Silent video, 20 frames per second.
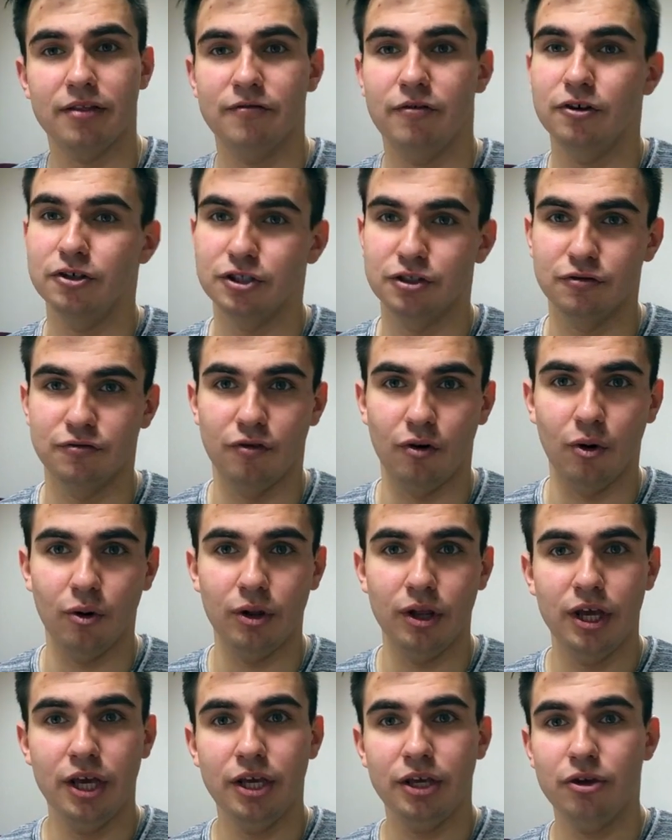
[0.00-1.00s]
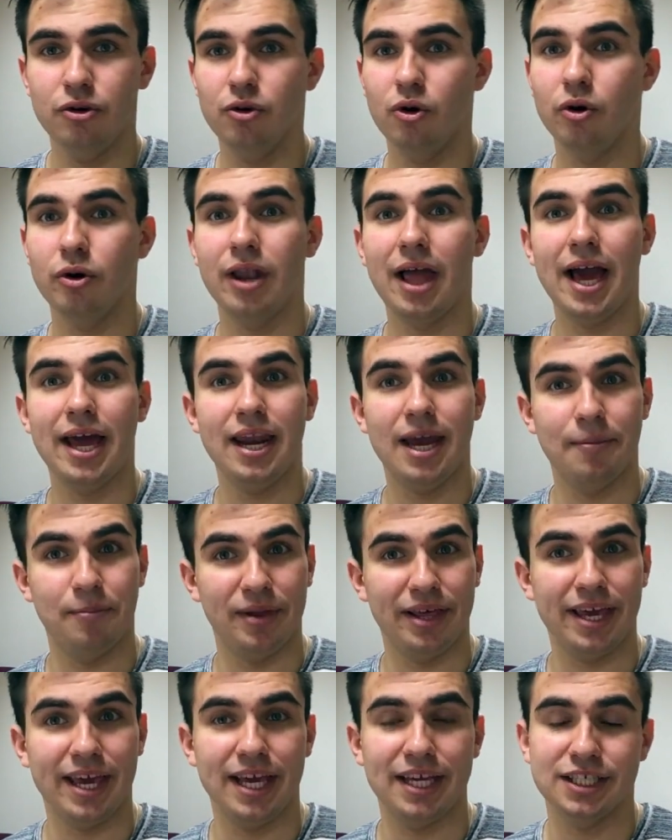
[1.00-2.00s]
First of all, your online
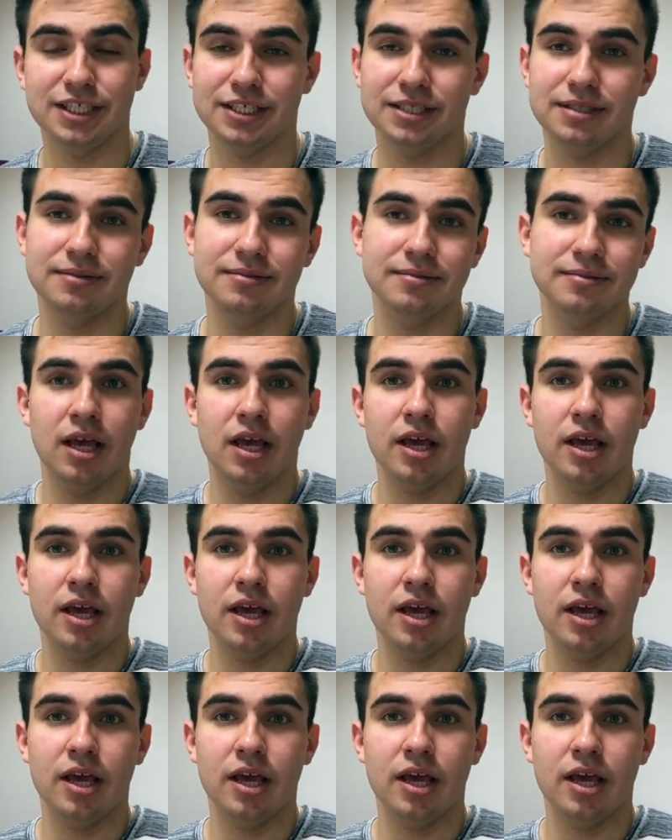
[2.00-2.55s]
application,